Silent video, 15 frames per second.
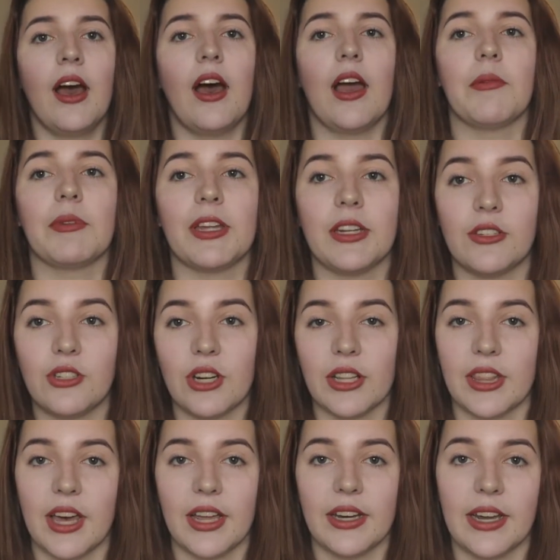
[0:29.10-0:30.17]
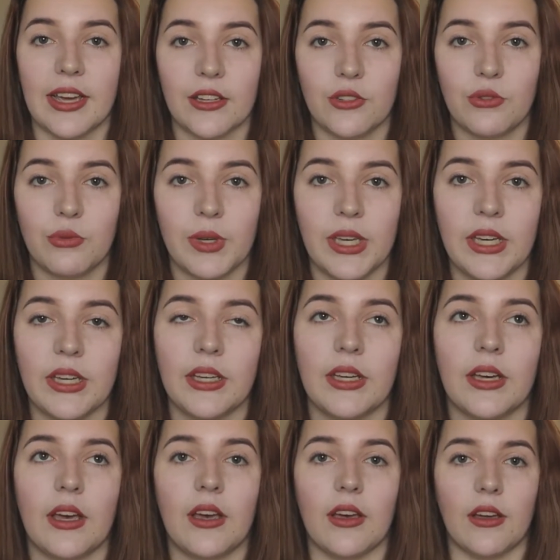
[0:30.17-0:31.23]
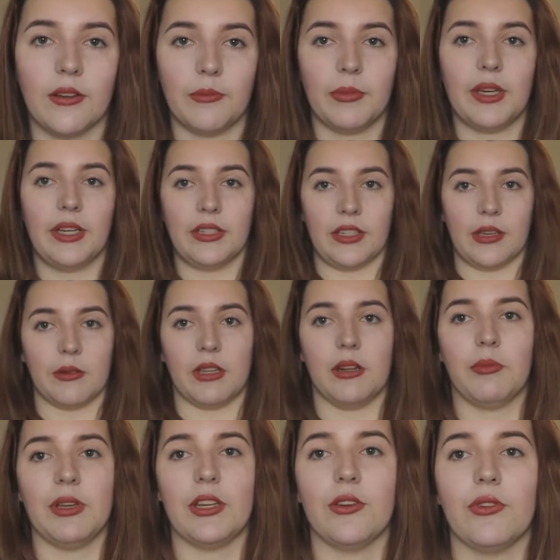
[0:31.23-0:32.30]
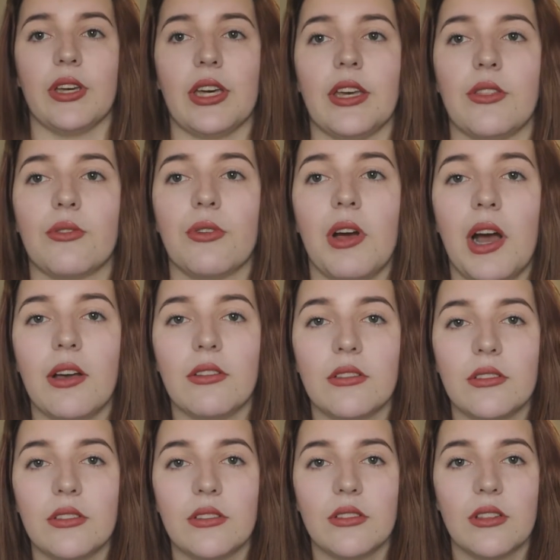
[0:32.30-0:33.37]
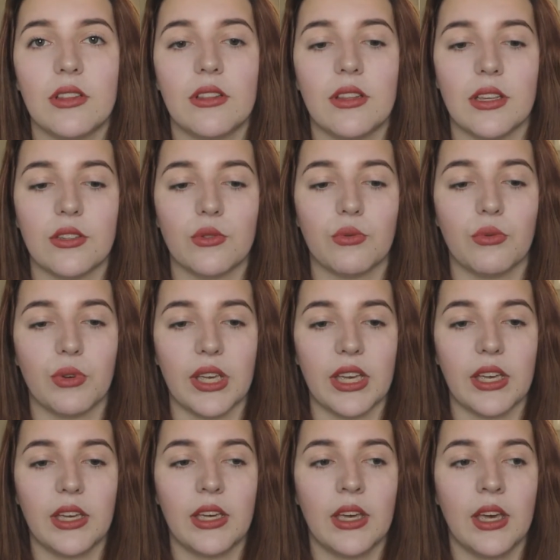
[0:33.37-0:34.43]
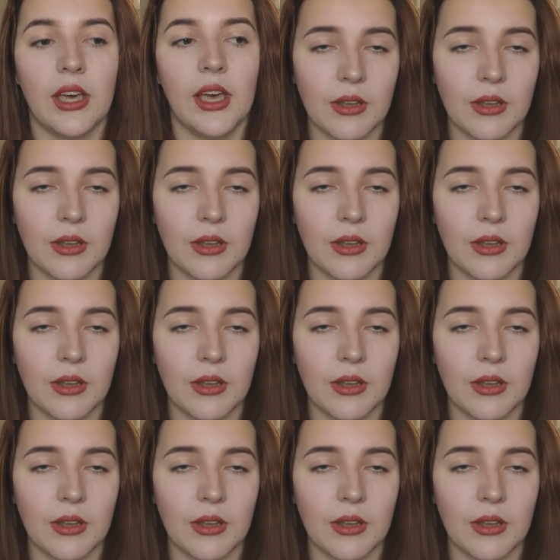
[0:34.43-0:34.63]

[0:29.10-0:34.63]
I'm going to start that next week because I'm going to be doing it throughout this week.